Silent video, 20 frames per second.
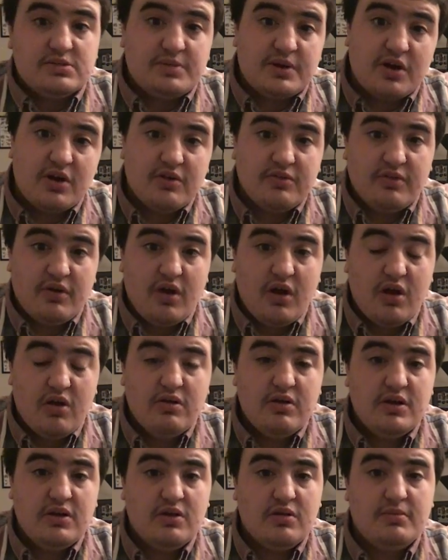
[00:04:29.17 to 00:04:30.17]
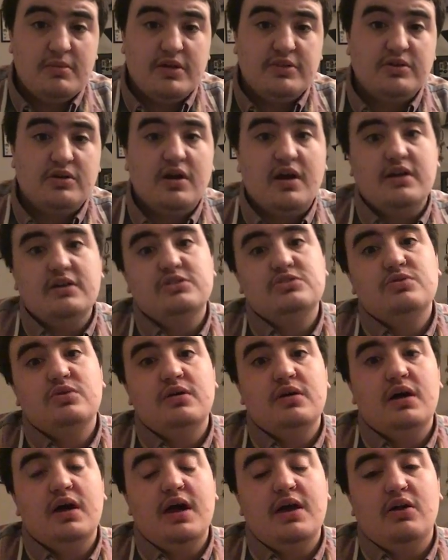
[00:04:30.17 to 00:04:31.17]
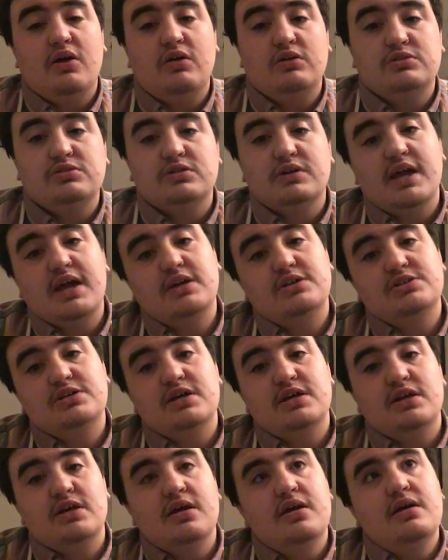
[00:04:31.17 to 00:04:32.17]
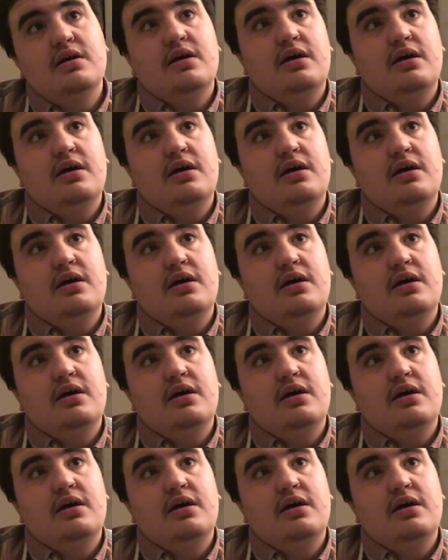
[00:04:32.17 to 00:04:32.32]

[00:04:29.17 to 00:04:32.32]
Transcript: but her her and her mother got into a, an altercation,